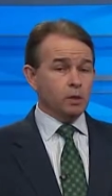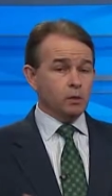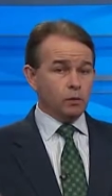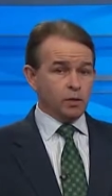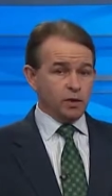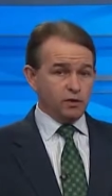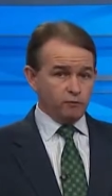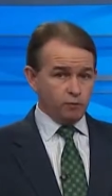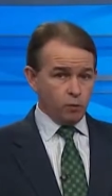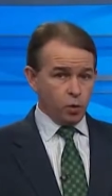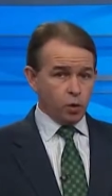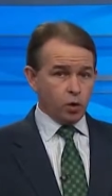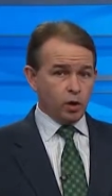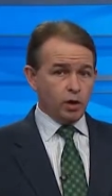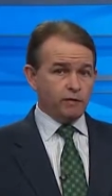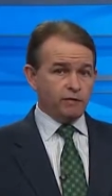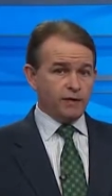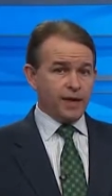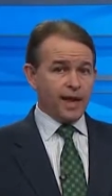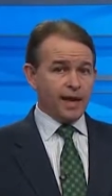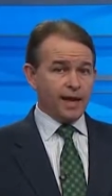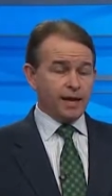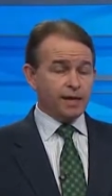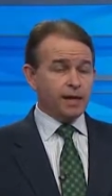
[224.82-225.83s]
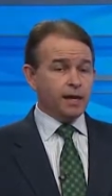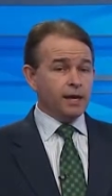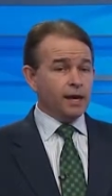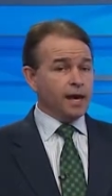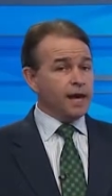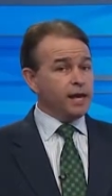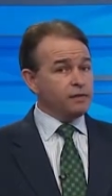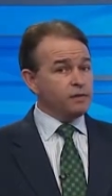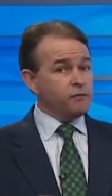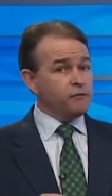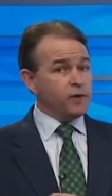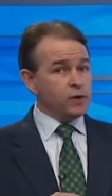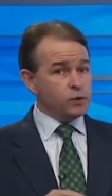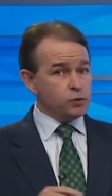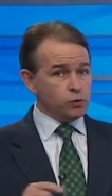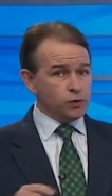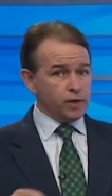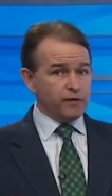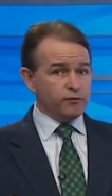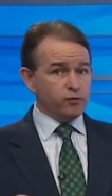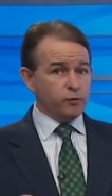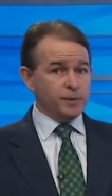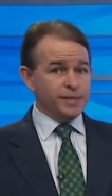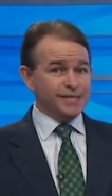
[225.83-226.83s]
We have more on that and the federal
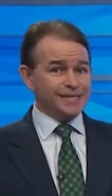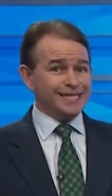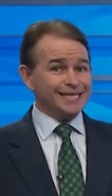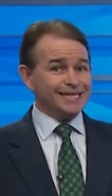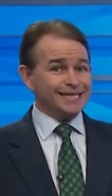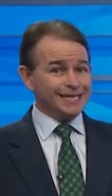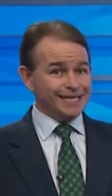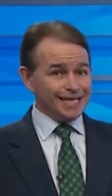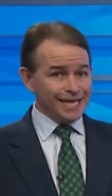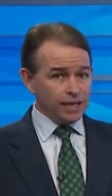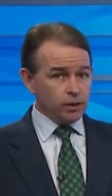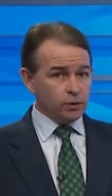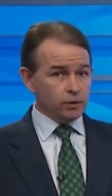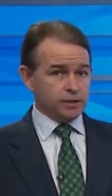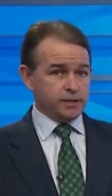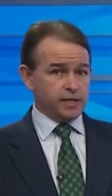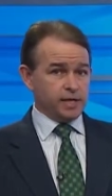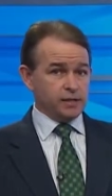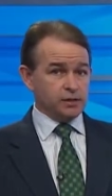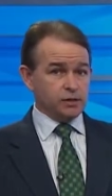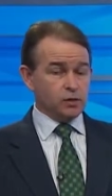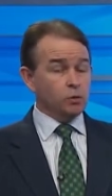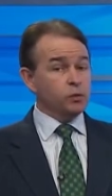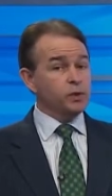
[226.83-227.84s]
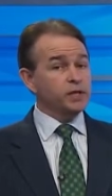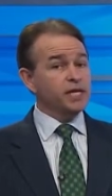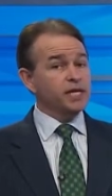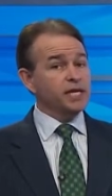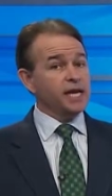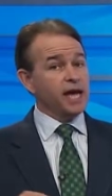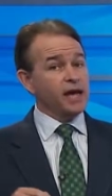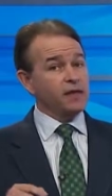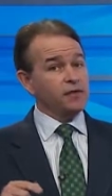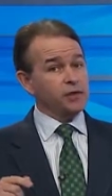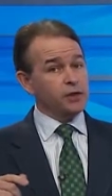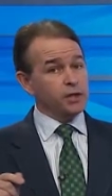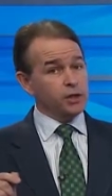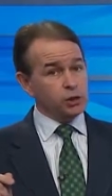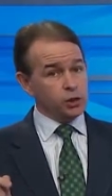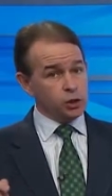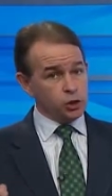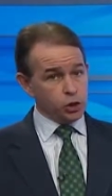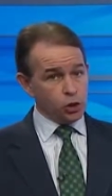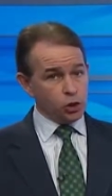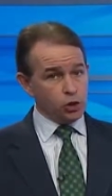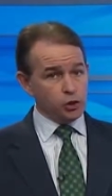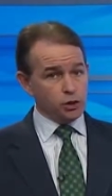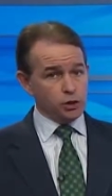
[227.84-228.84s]
government's legal tussle with the Catholic
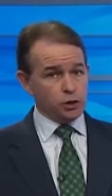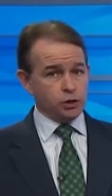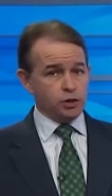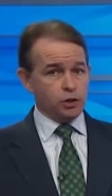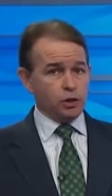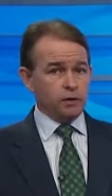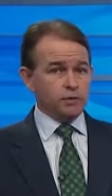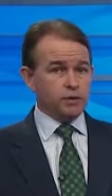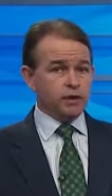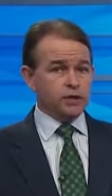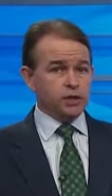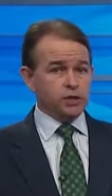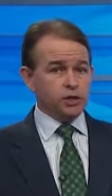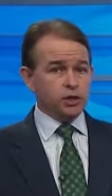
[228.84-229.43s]
Church on this